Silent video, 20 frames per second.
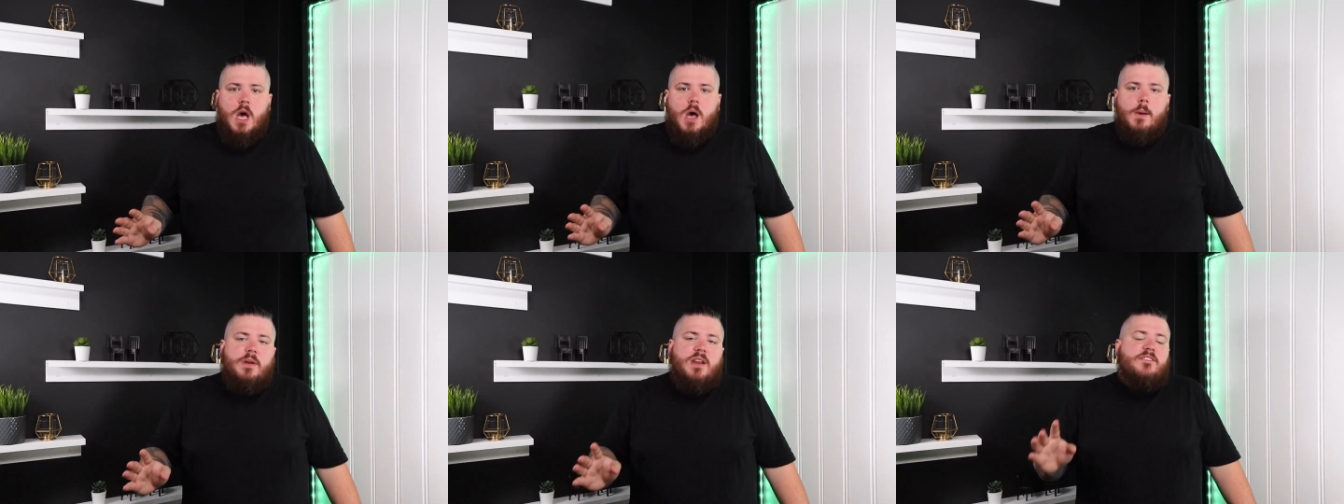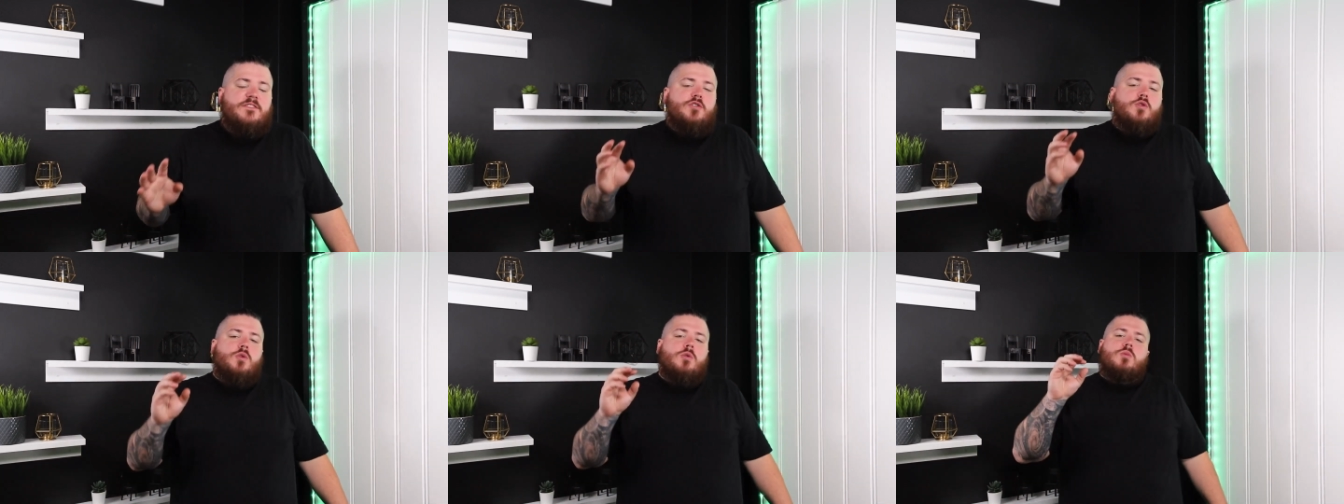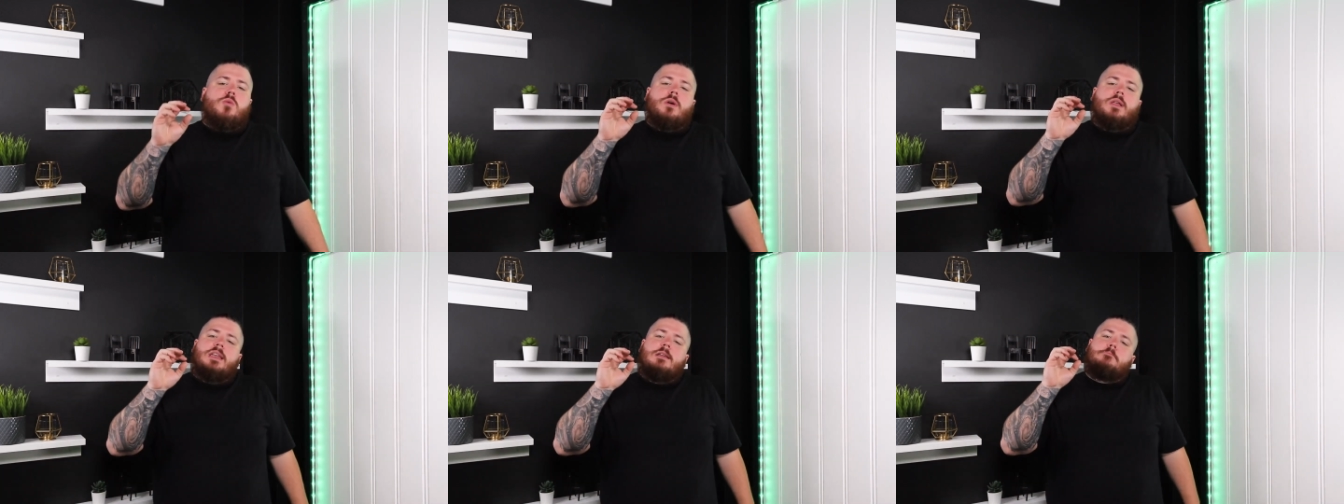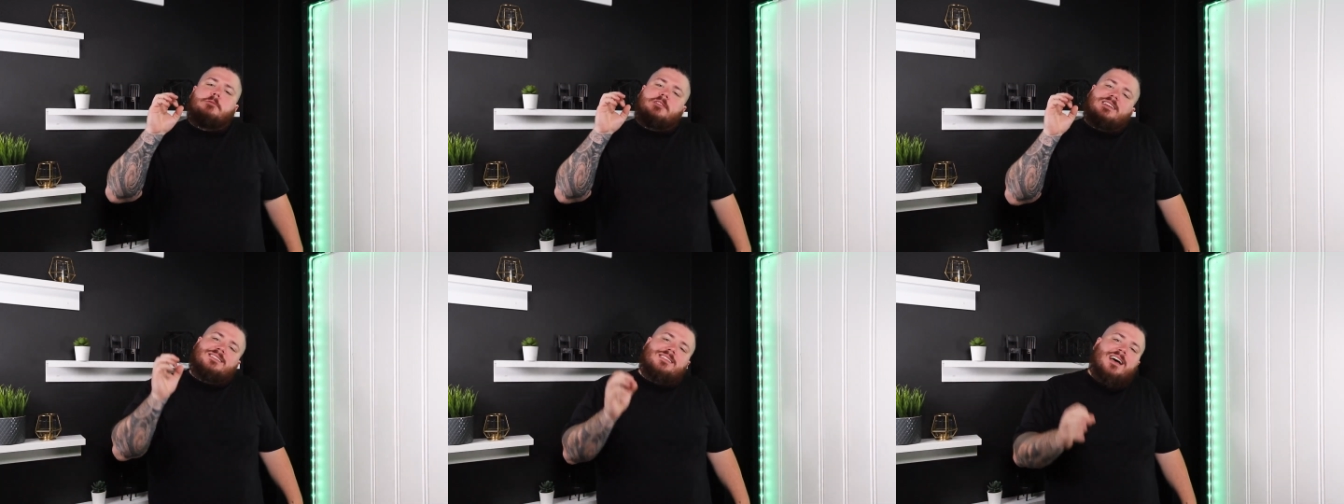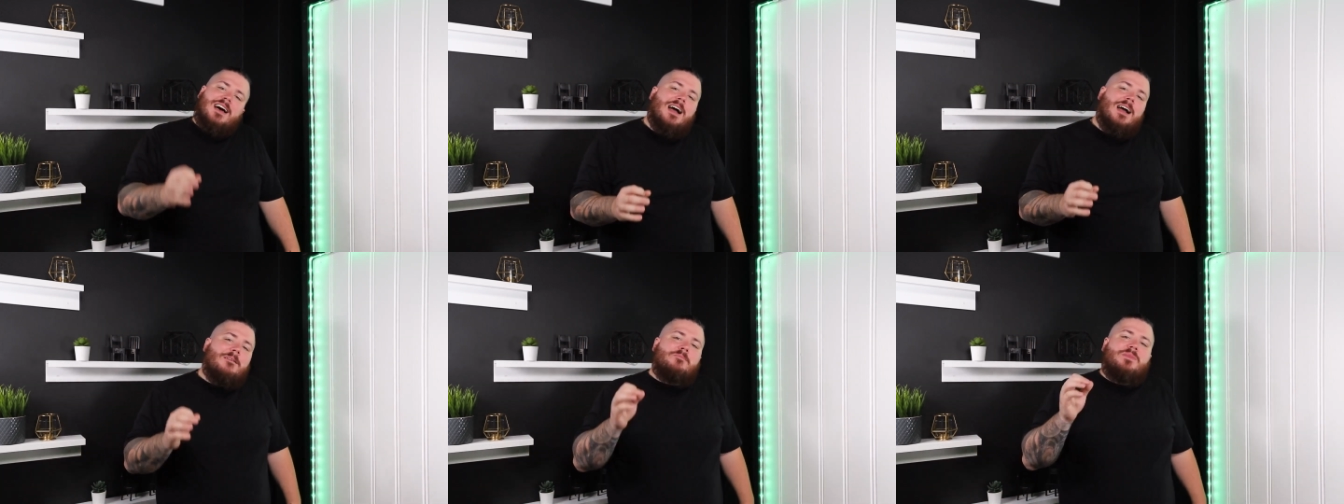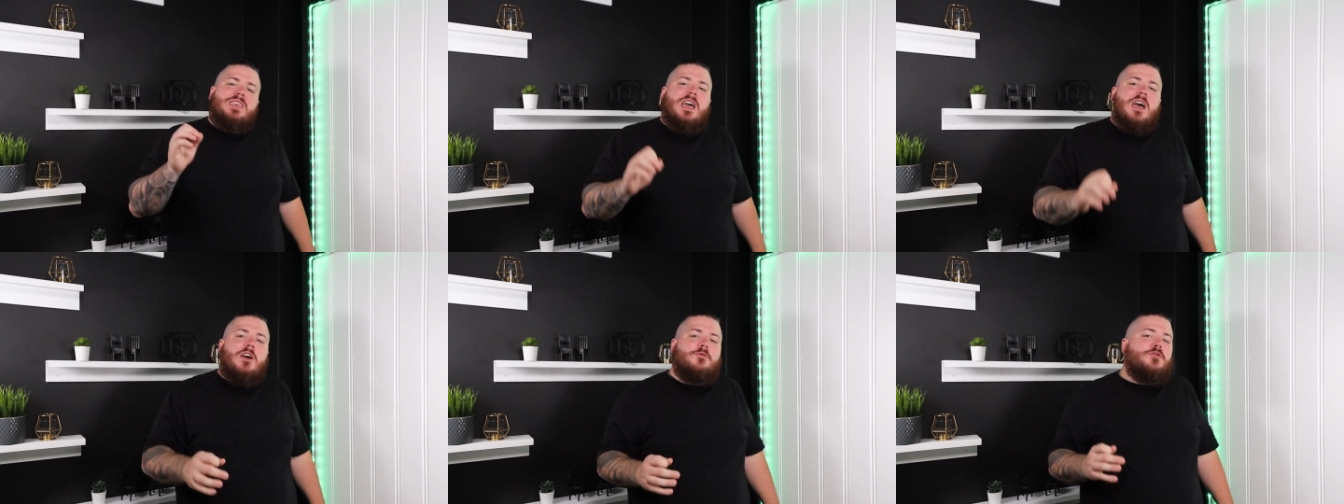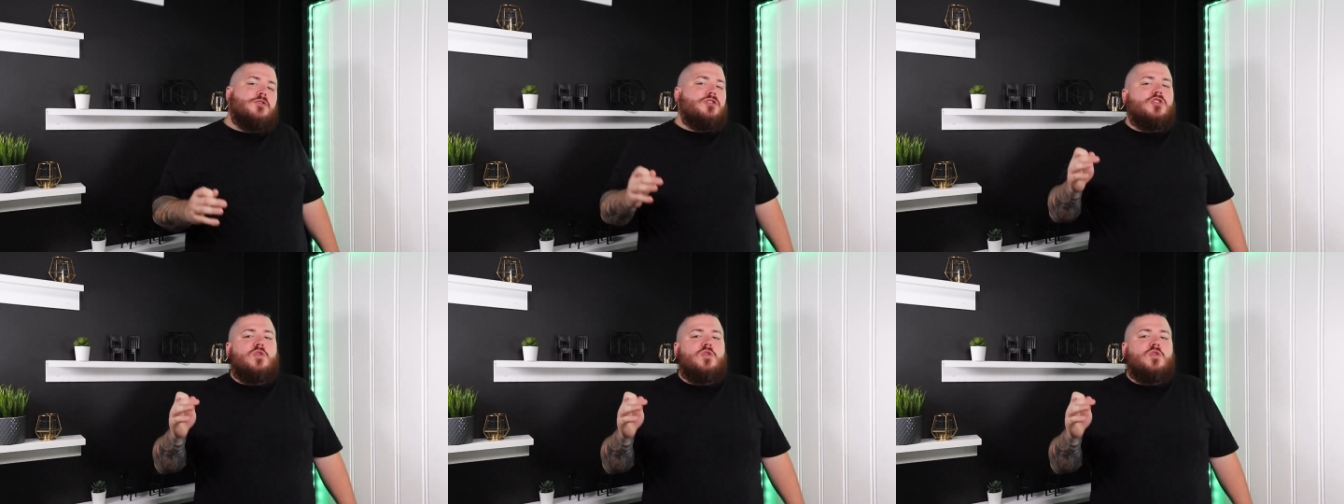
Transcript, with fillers: But if you are willing to put the time, the effort,